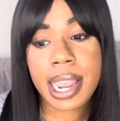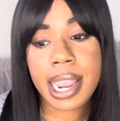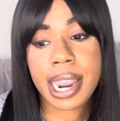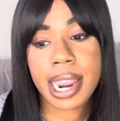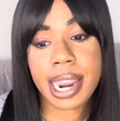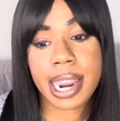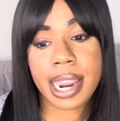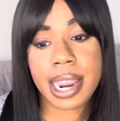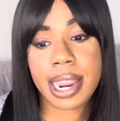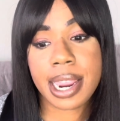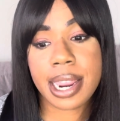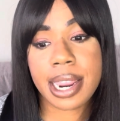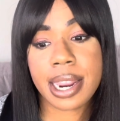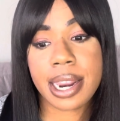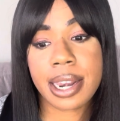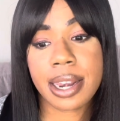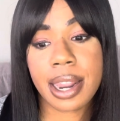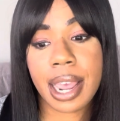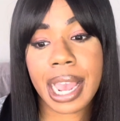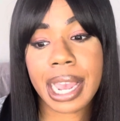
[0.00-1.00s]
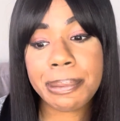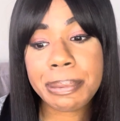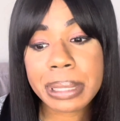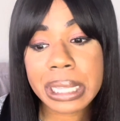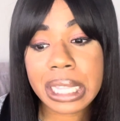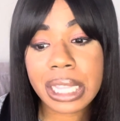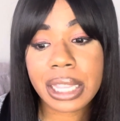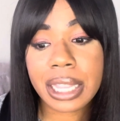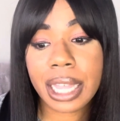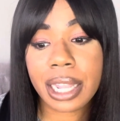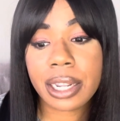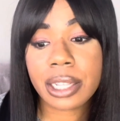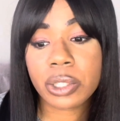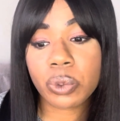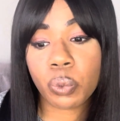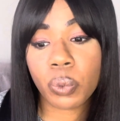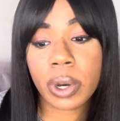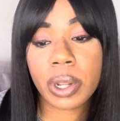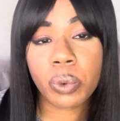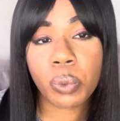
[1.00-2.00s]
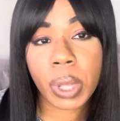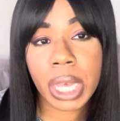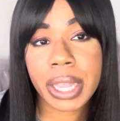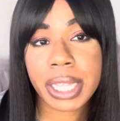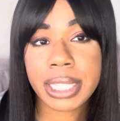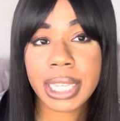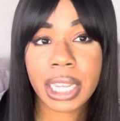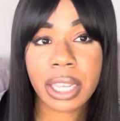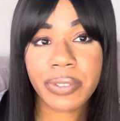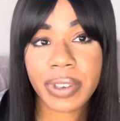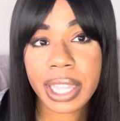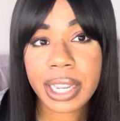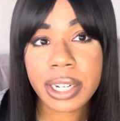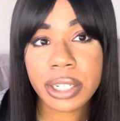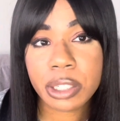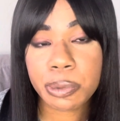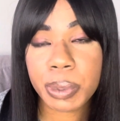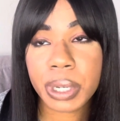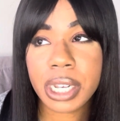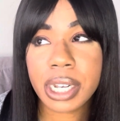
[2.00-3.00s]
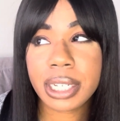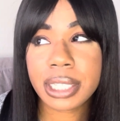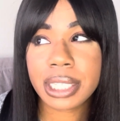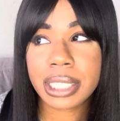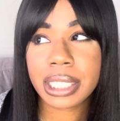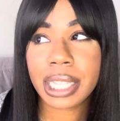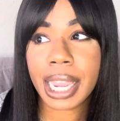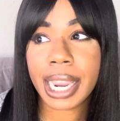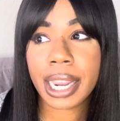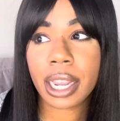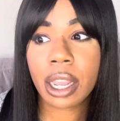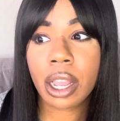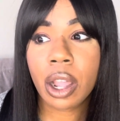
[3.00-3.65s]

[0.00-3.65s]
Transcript: And I believe that is one way to take advantage, because it's like,